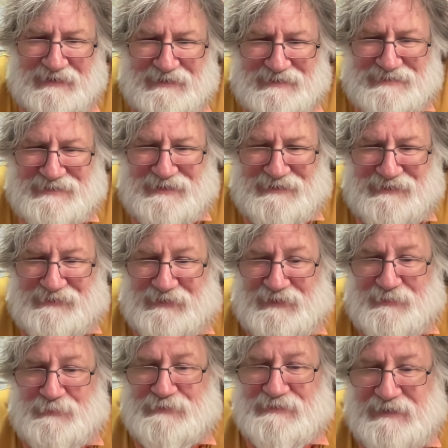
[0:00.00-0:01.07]
stated that
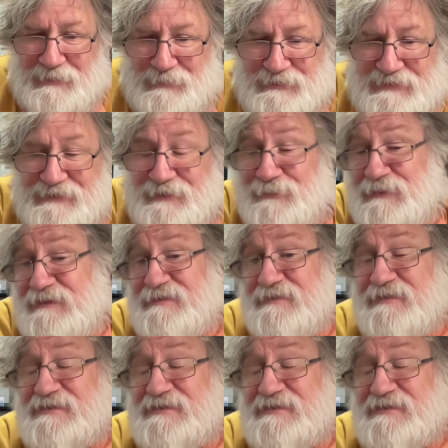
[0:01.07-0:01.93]
it was limited only to the